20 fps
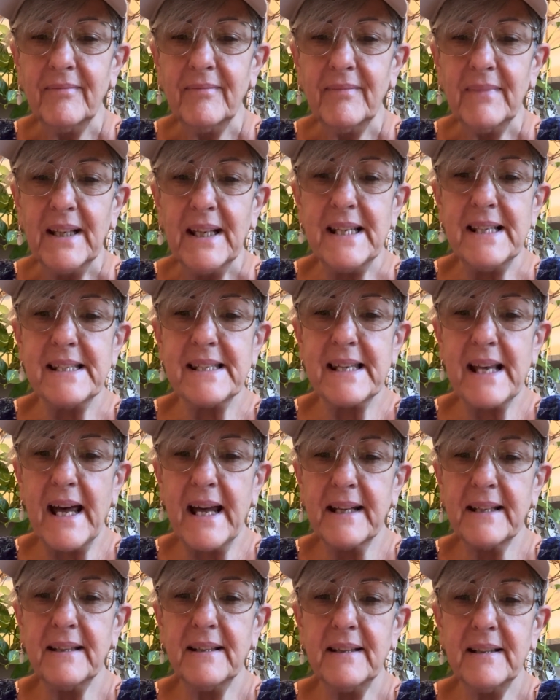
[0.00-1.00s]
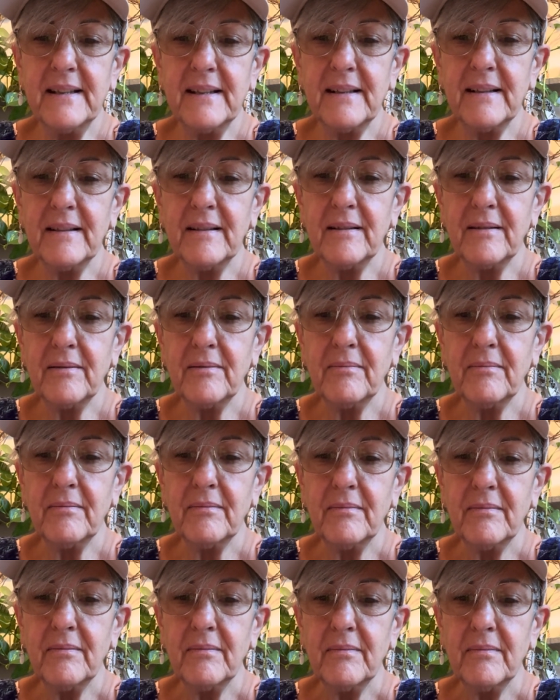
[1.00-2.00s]
He said,
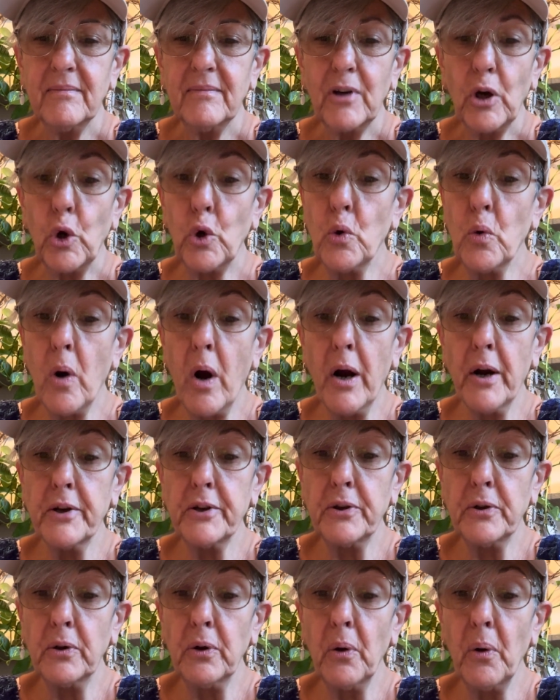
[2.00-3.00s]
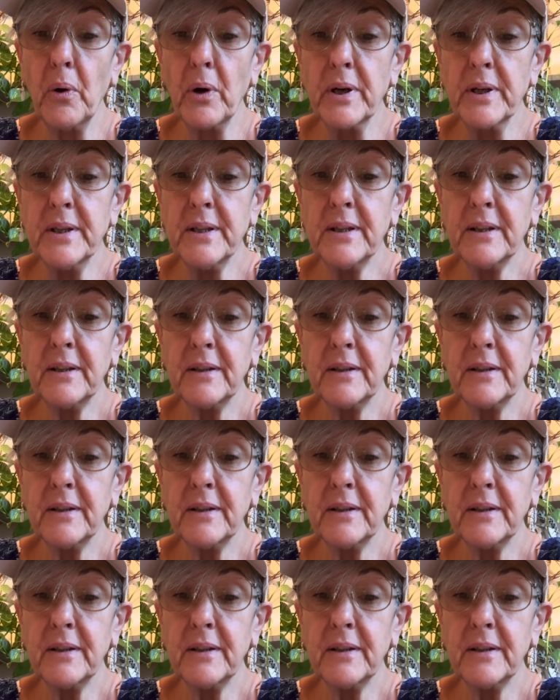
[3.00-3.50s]
"Who are you, Lord?"